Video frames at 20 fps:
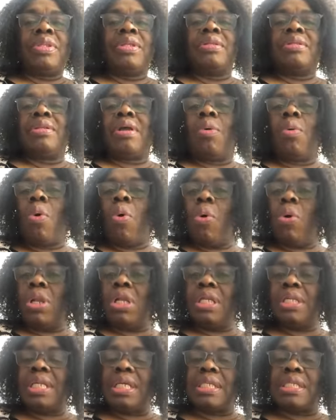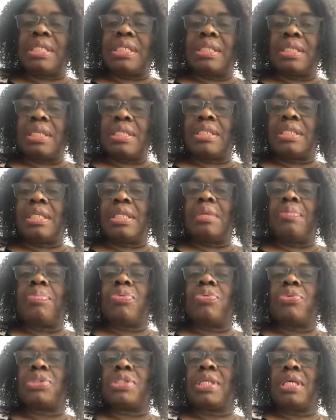now all of this is in the
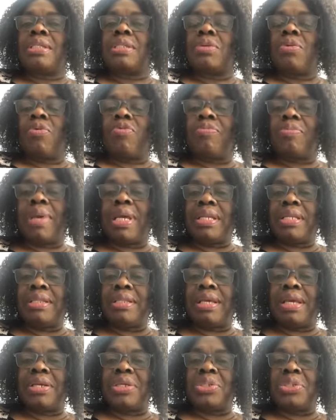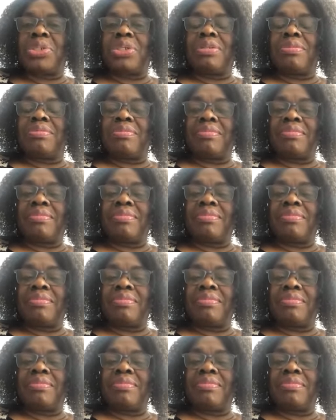process of meditation.